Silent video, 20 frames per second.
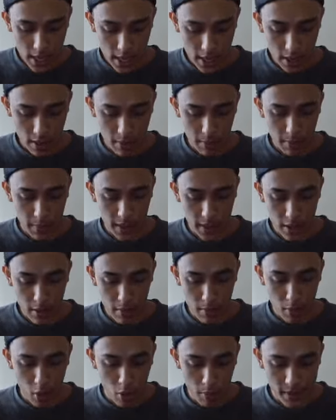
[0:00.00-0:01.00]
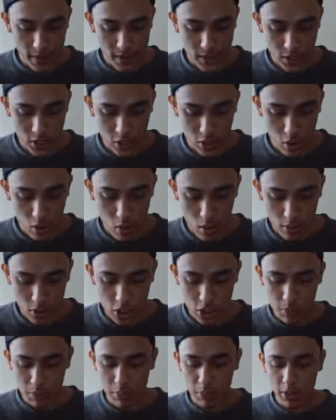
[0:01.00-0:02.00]
um, in a moment so
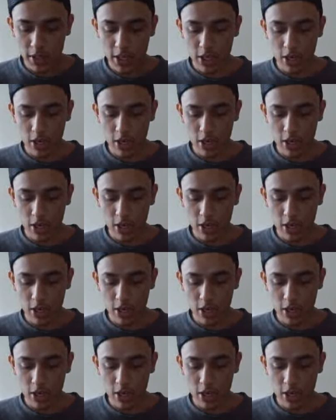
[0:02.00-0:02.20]
just pulling